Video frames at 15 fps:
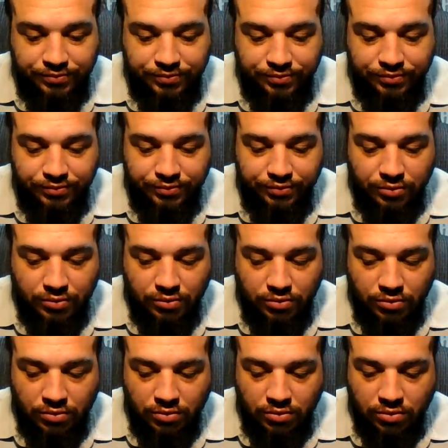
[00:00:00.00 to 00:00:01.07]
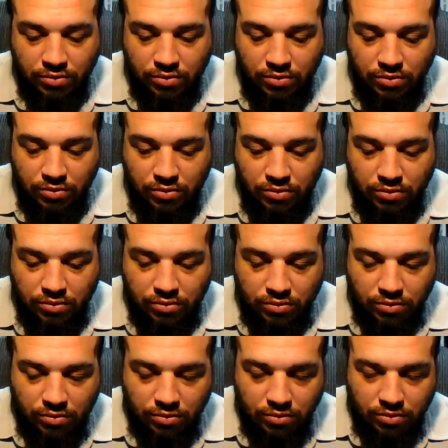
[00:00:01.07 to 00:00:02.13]

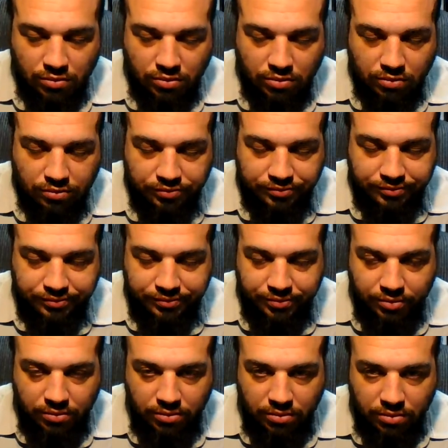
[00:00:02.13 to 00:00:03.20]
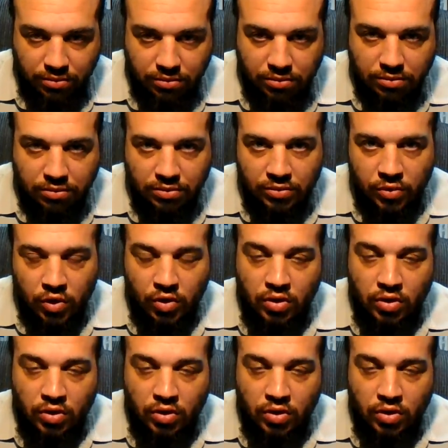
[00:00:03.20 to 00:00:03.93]
(silence)